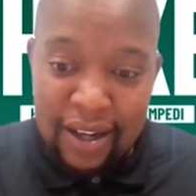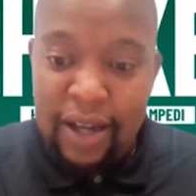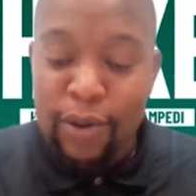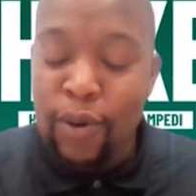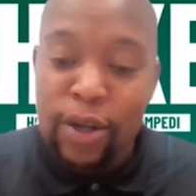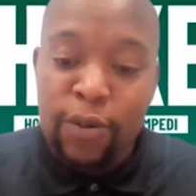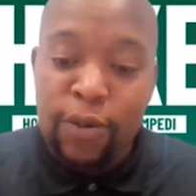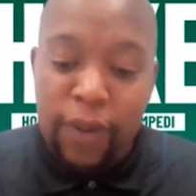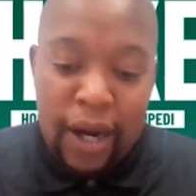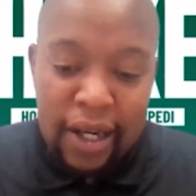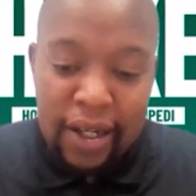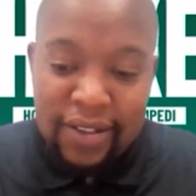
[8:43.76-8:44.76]
And where you
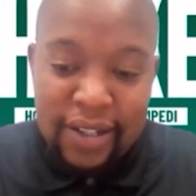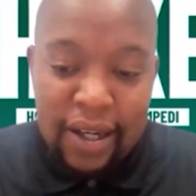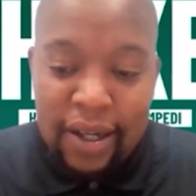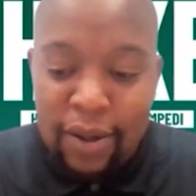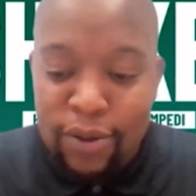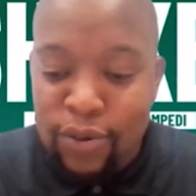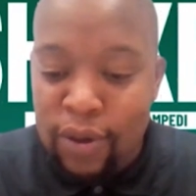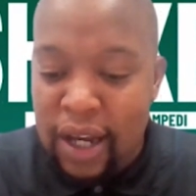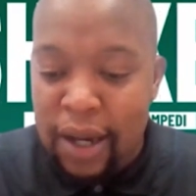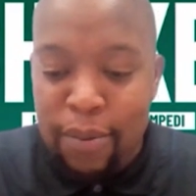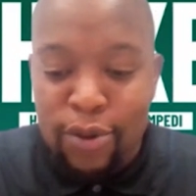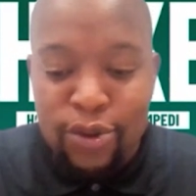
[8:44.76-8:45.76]
find the Sundowns
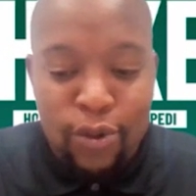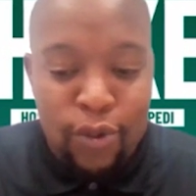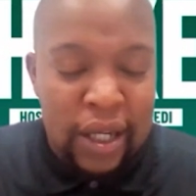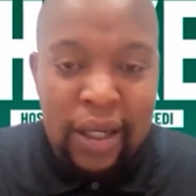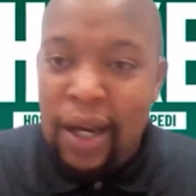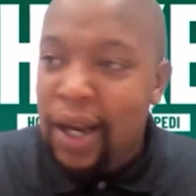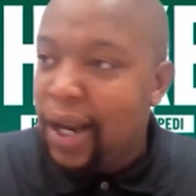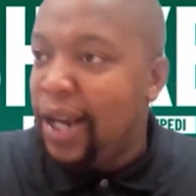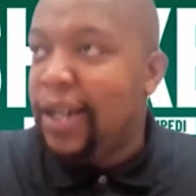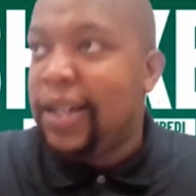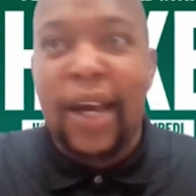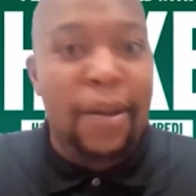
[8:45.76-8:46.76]
were able to win
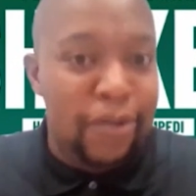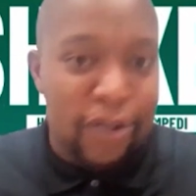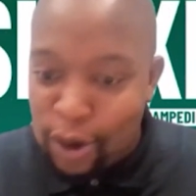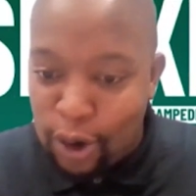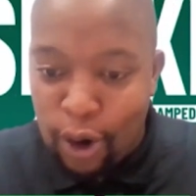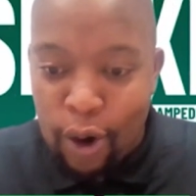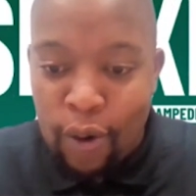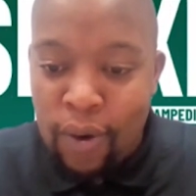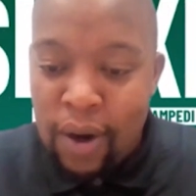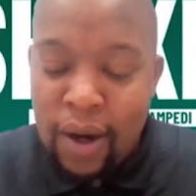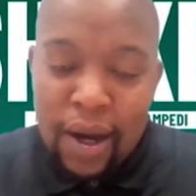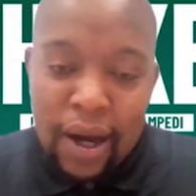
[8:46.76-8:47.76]
8 games in a
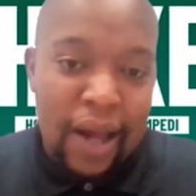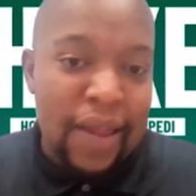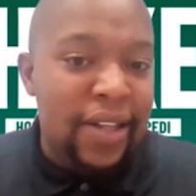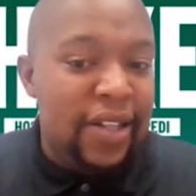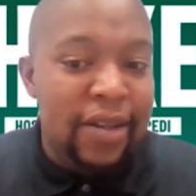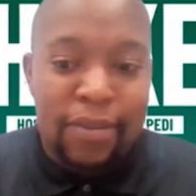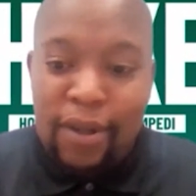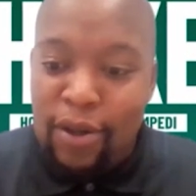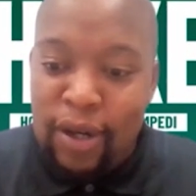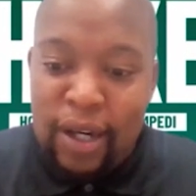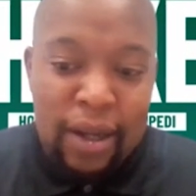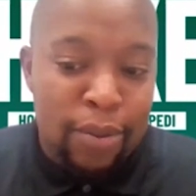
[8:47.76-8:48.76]
row, other teams are
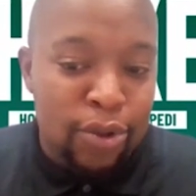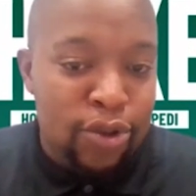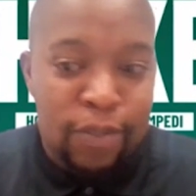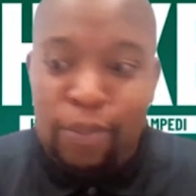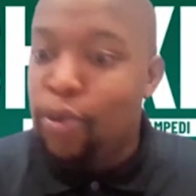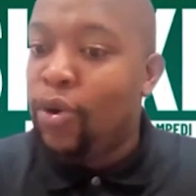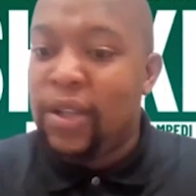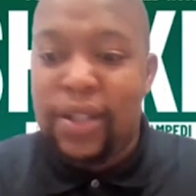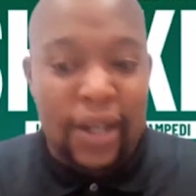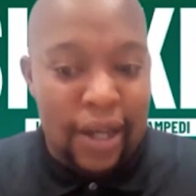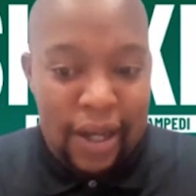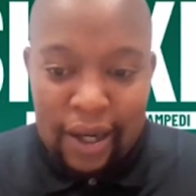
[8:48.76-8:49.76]
not able to
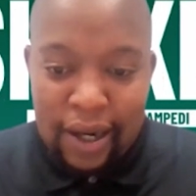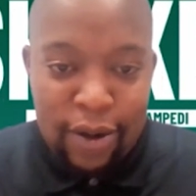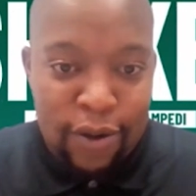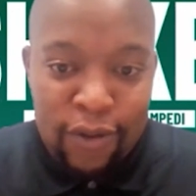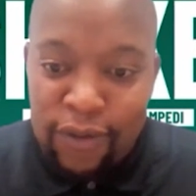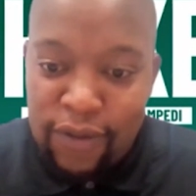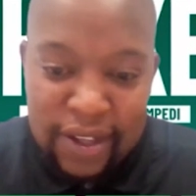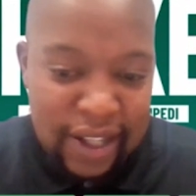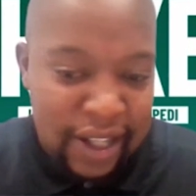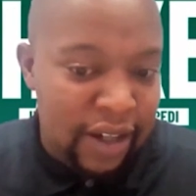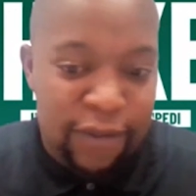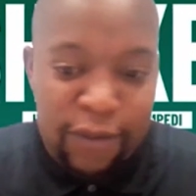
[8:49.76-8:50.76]
put a run of
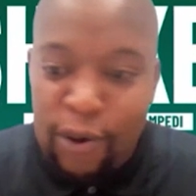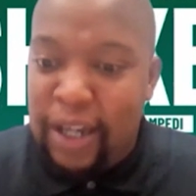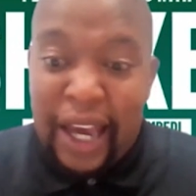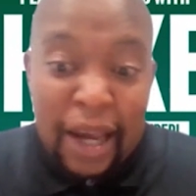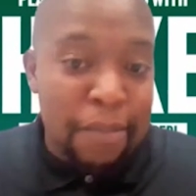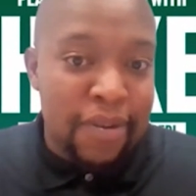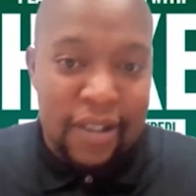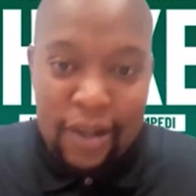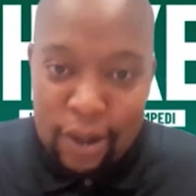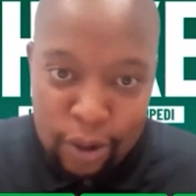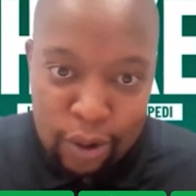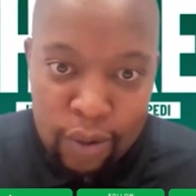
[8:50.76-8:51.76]
3-4 games
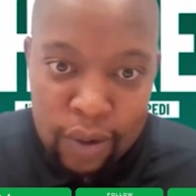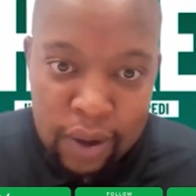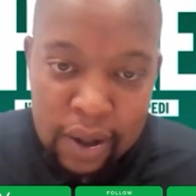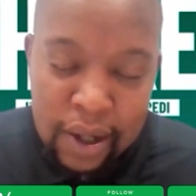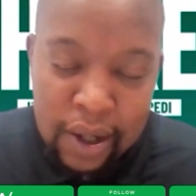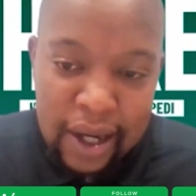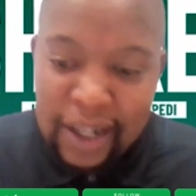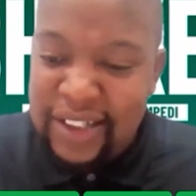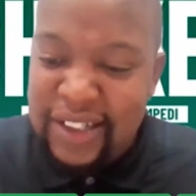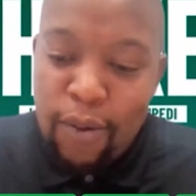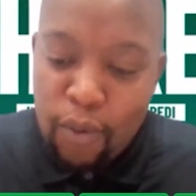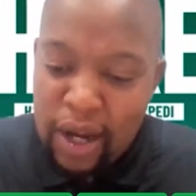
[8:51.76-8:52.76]
in a row. And
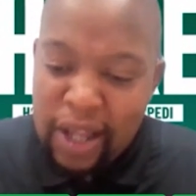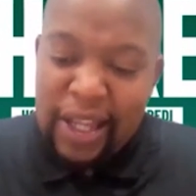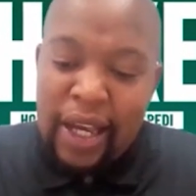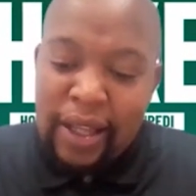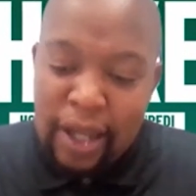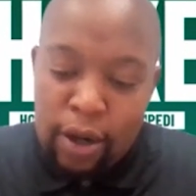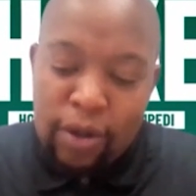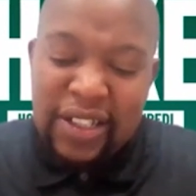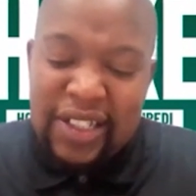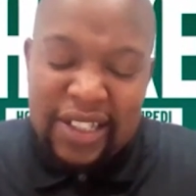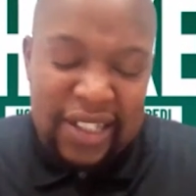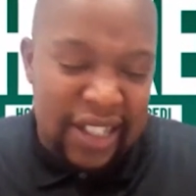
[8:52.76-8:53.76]
is that where the
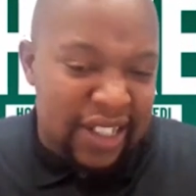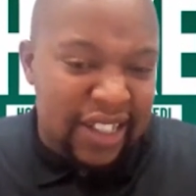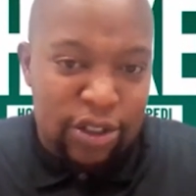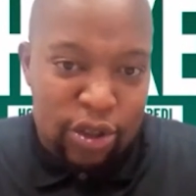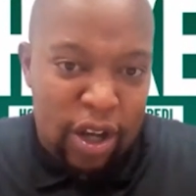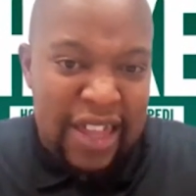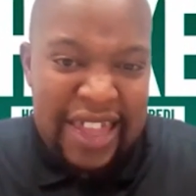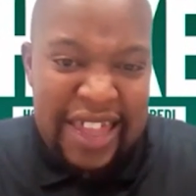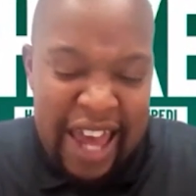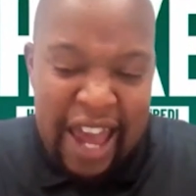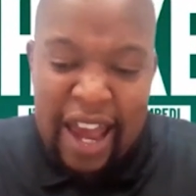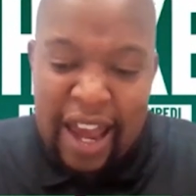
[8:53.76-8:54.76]
consistency is not
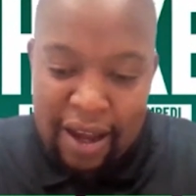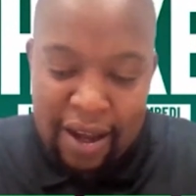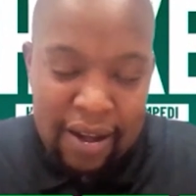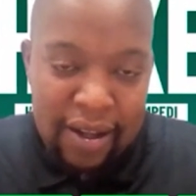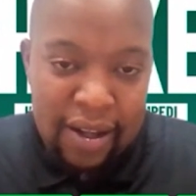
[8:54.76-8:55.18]
there?